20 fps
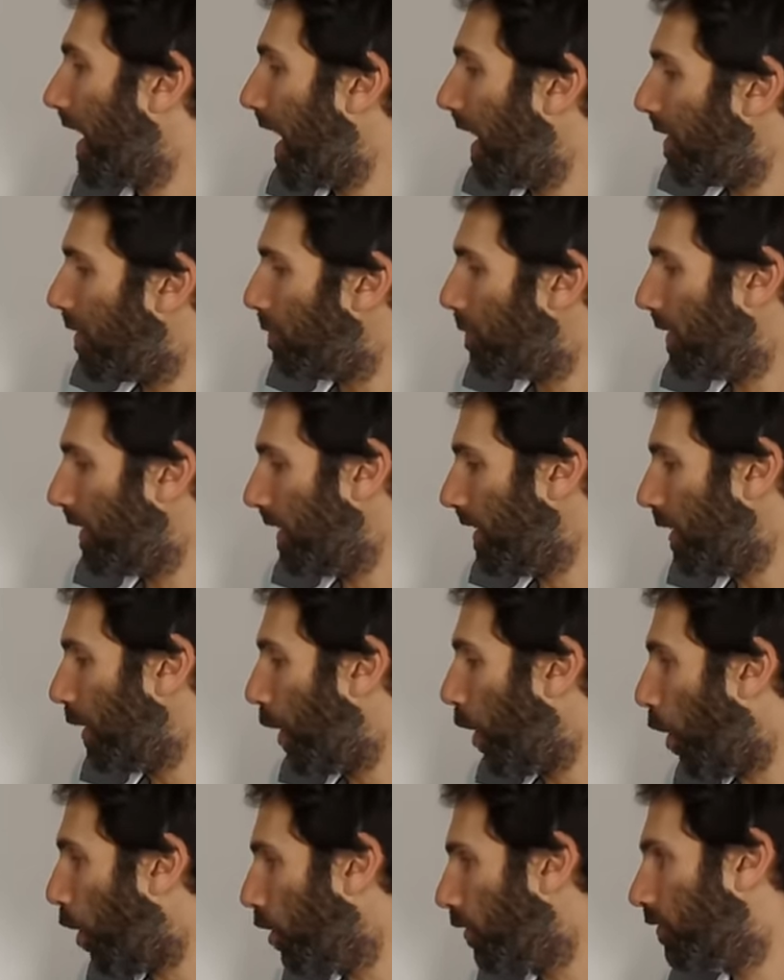can
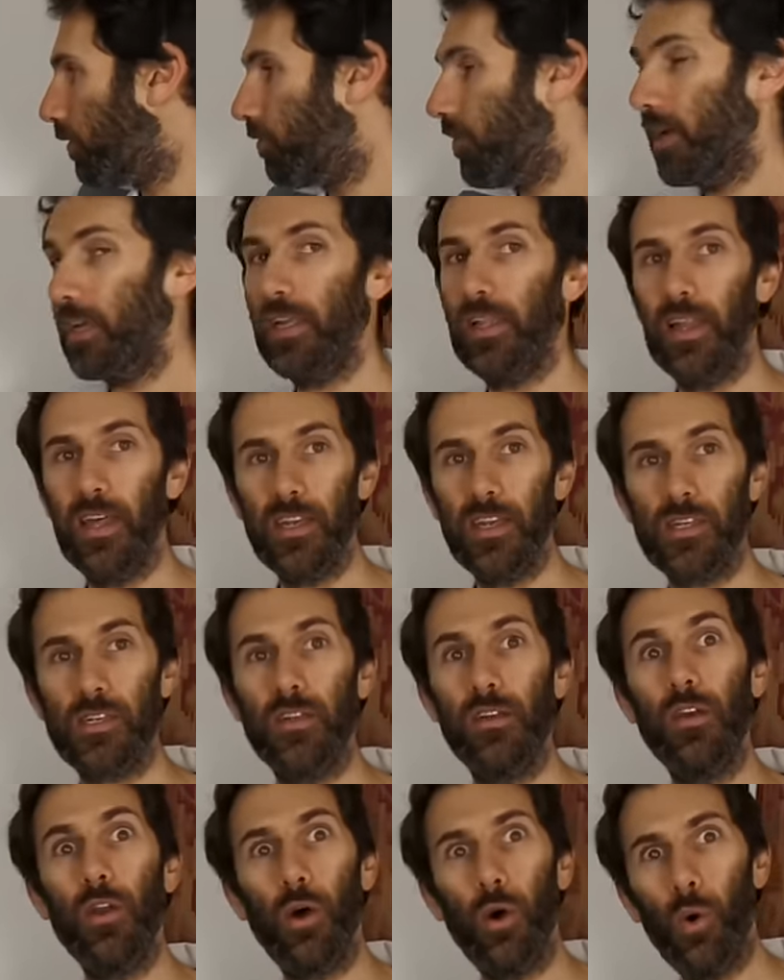be
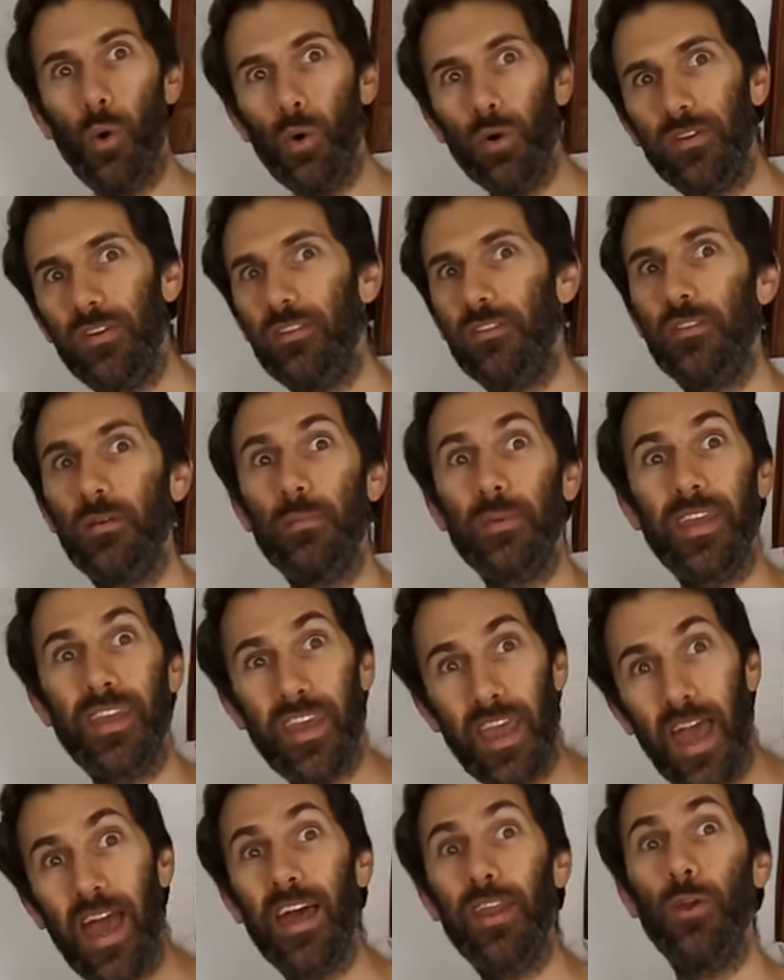overregulation. Autism
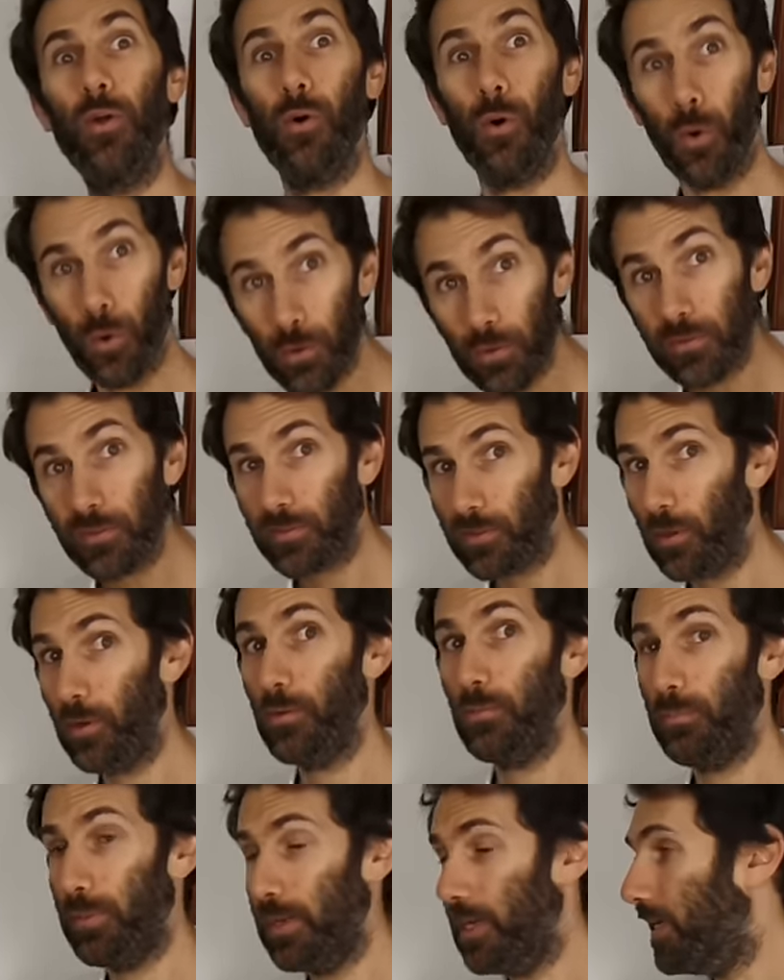can
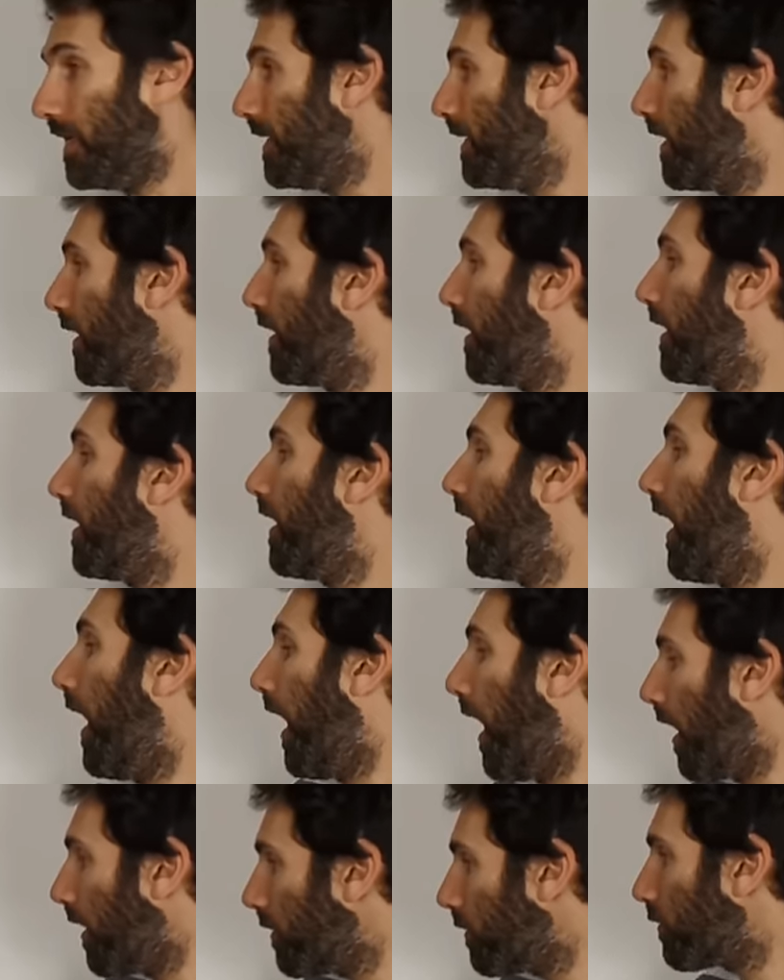also be
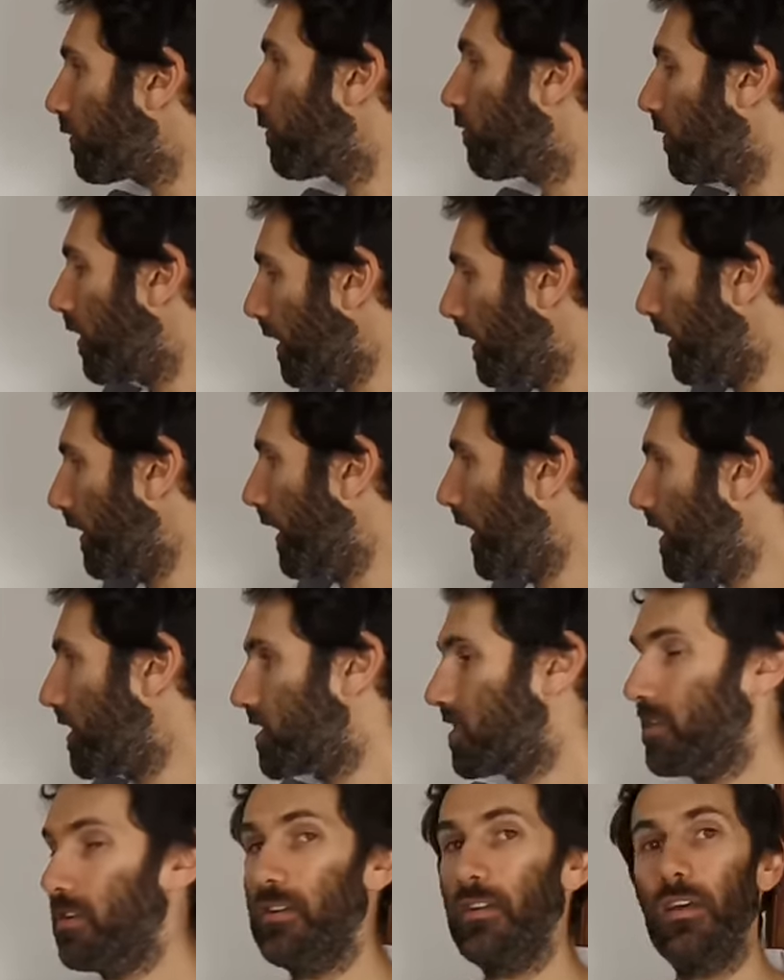
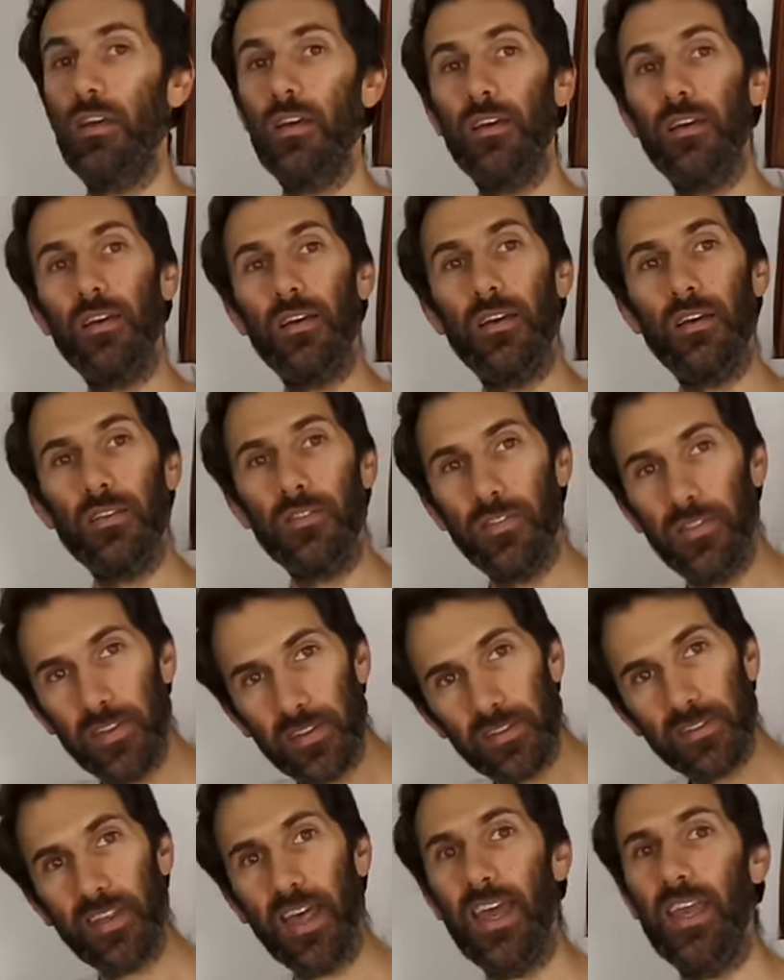underregulation, the
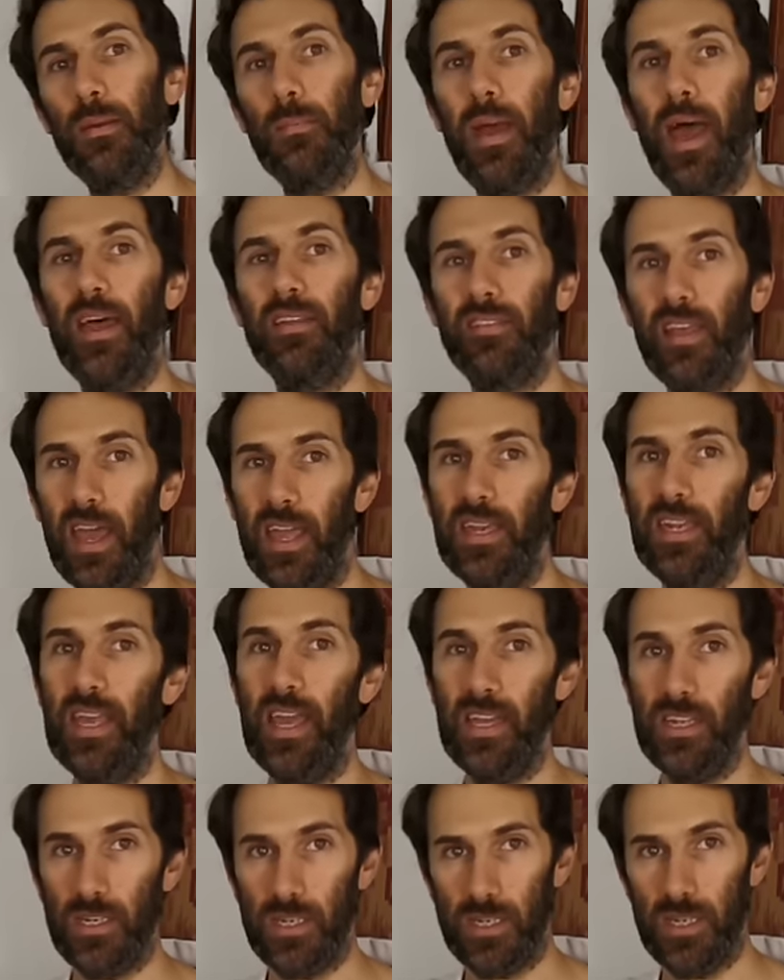same as
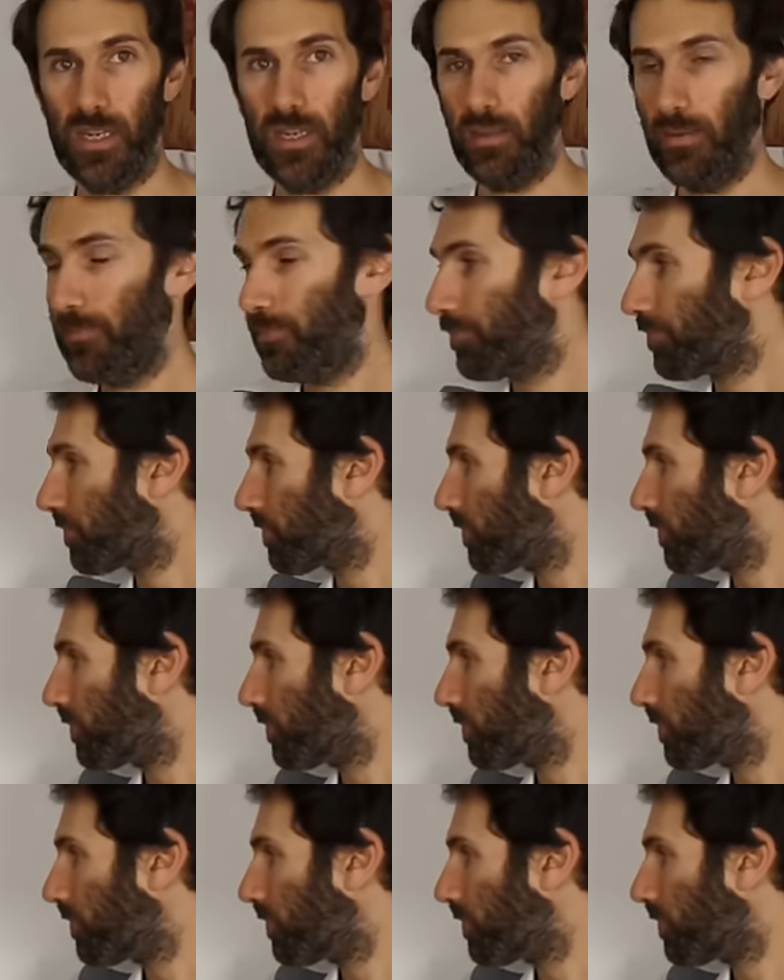ADHD.